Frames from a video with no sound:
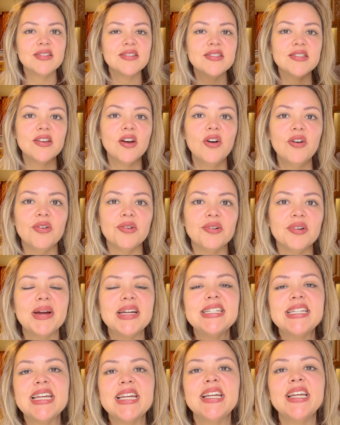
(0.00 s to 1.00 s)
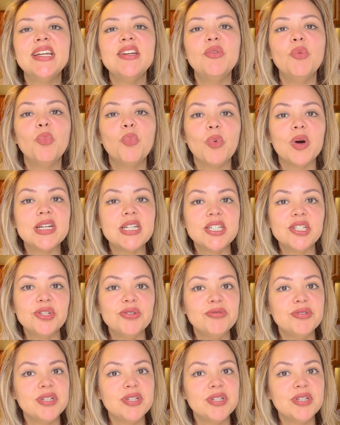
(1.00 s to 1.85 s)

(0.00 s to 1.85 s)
So, by taking 1 to 2